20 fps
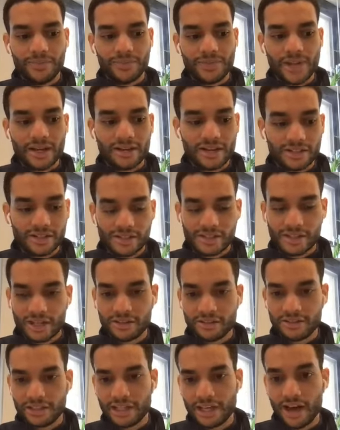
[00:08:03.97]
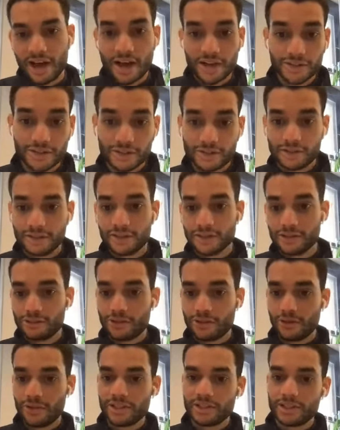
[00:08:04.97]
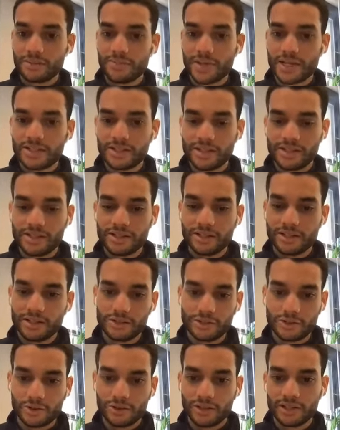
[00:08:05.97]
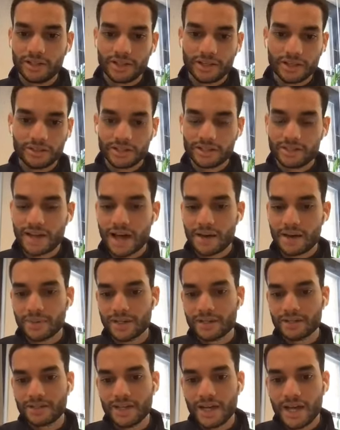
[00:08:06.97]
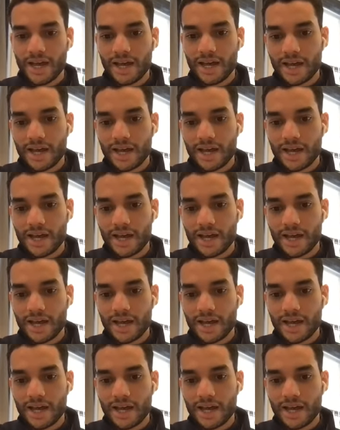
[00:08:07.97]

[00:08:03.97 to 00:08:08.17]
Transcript: not necessarily us controlling the message and controlling the topics,